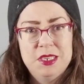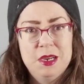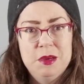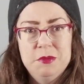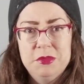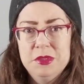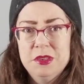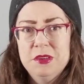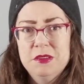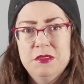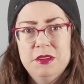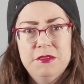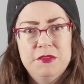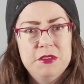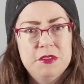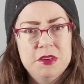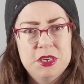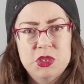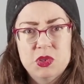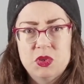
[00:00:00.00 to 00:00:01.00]
down below if
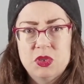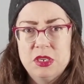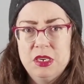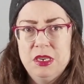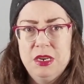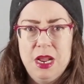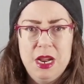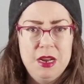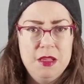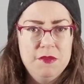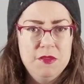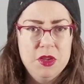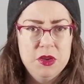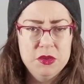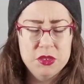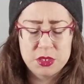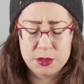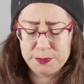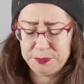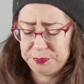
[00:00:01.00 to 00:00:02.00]
you're interested in any of
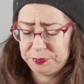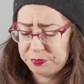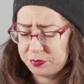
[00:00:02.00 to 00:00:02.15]
those.